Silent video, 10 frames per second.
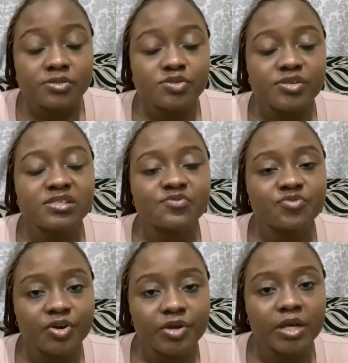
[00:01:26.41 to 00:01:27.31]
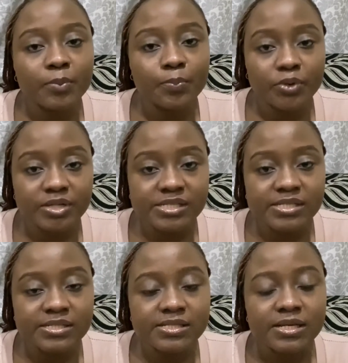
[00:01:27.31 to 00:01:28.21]
So it's very
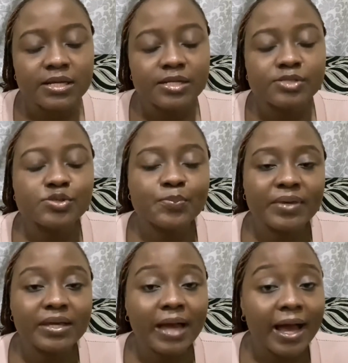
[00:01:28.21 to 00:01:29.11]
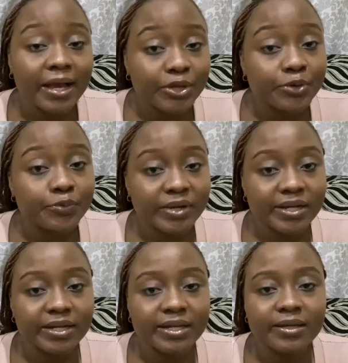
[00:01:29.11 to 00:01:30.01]
important to be
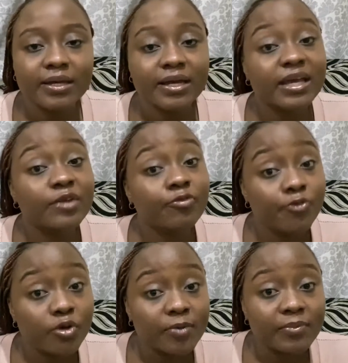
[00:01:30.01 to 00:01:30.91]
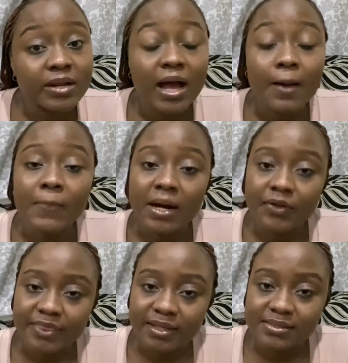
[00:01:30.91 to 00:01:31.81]
accurately informed
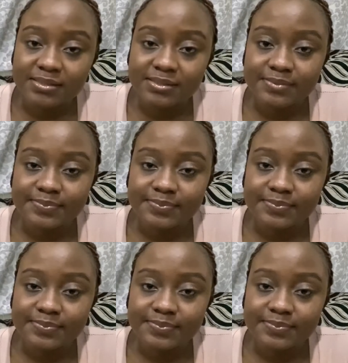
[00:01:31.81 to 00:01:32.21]
about this.